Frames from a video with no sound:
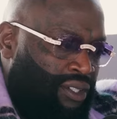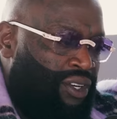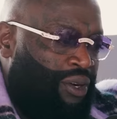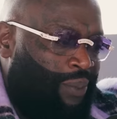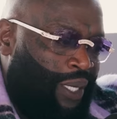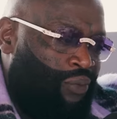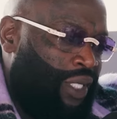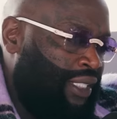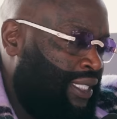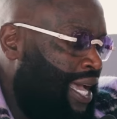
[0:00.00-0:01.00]
you know what I mean?
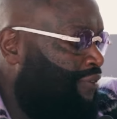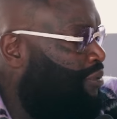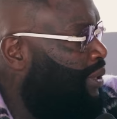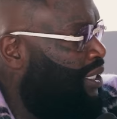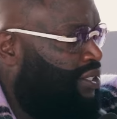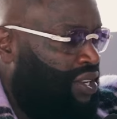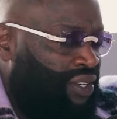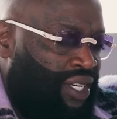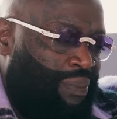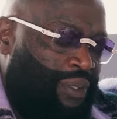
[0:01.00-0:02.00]
When it's time for me to
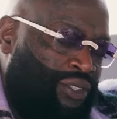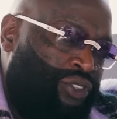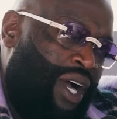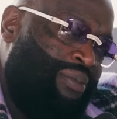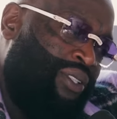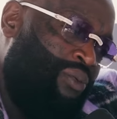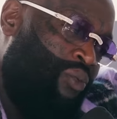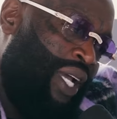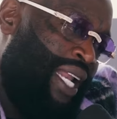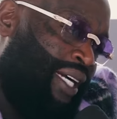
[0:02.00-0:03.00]
turn up and drop
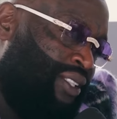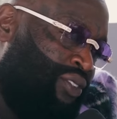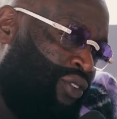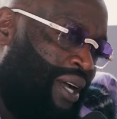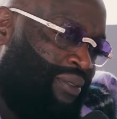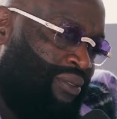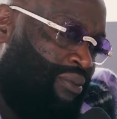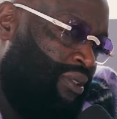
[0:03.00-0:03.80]
some weight, I could drop some.